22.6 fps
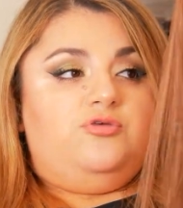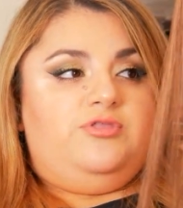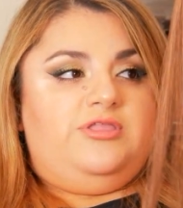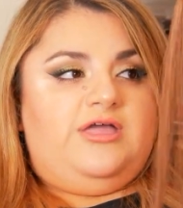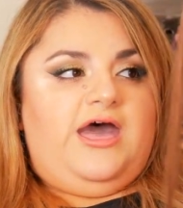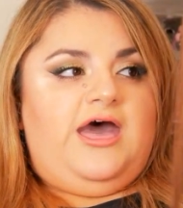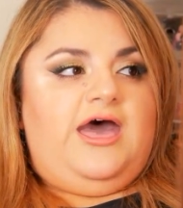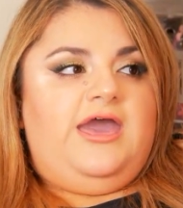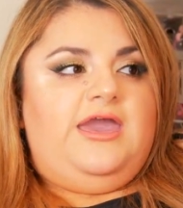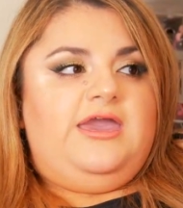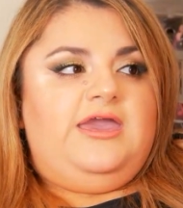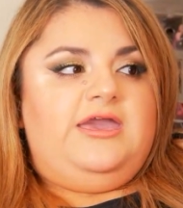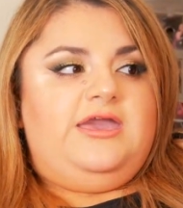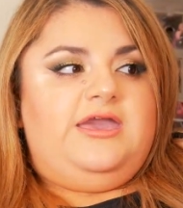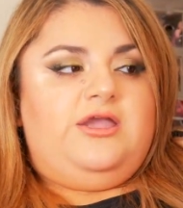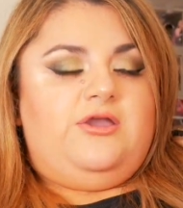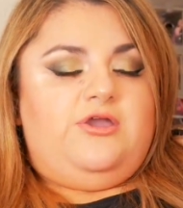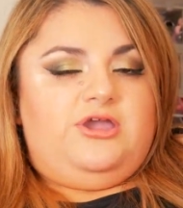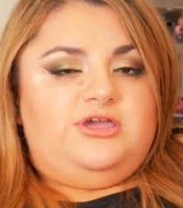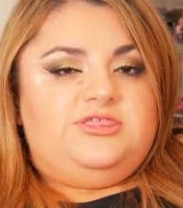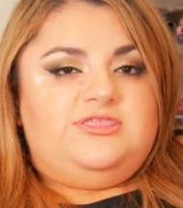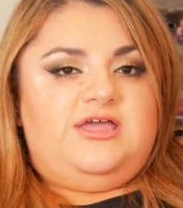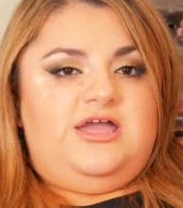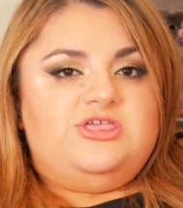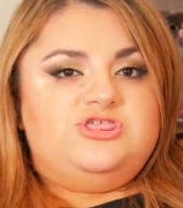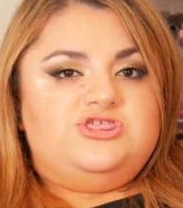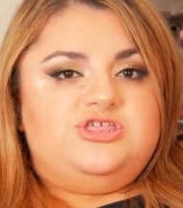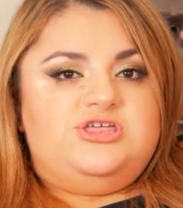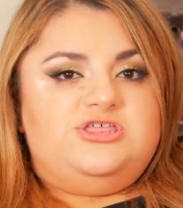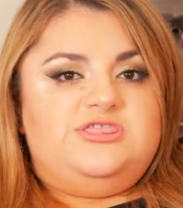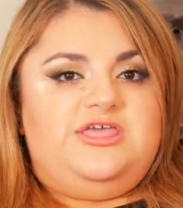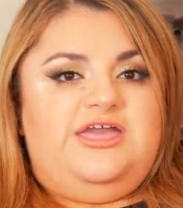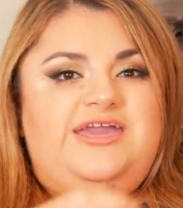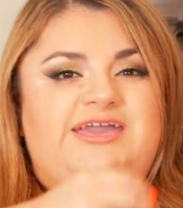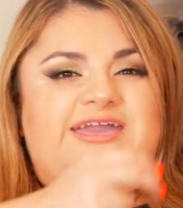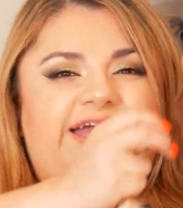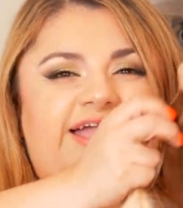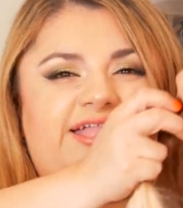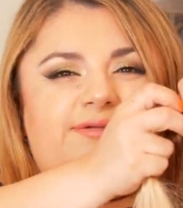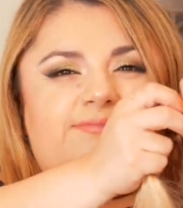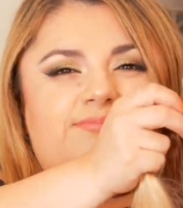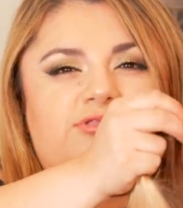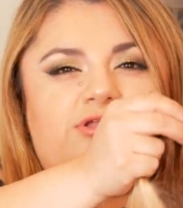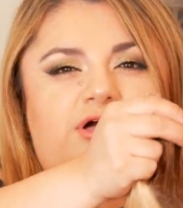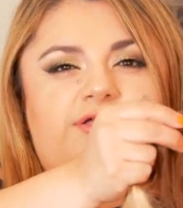how to dye hair extensions
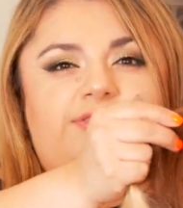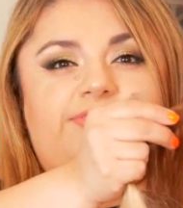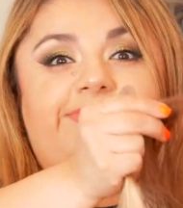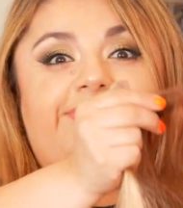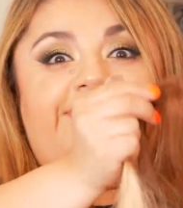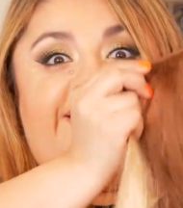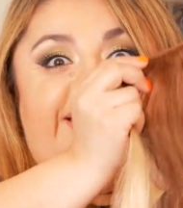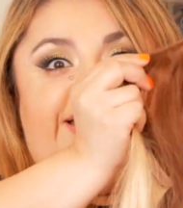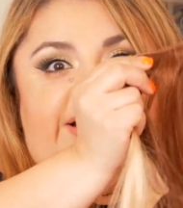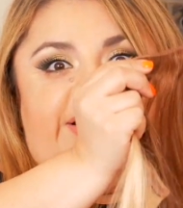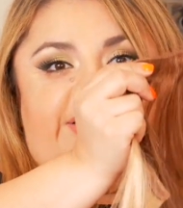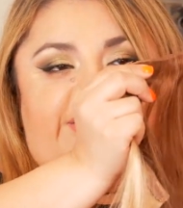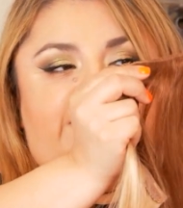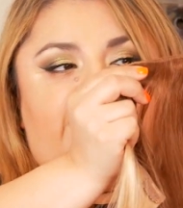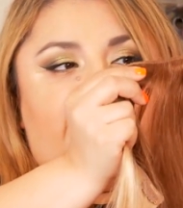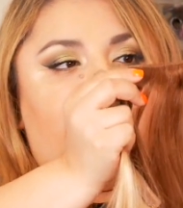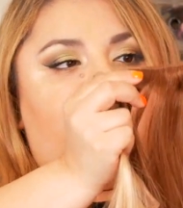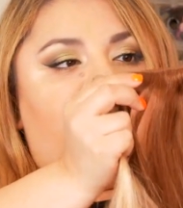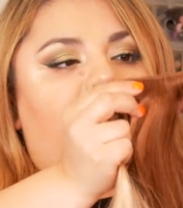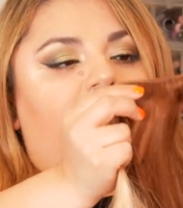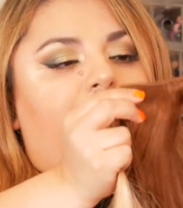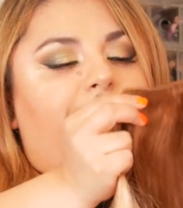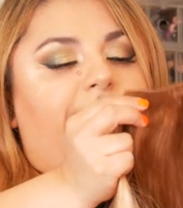and get them done there.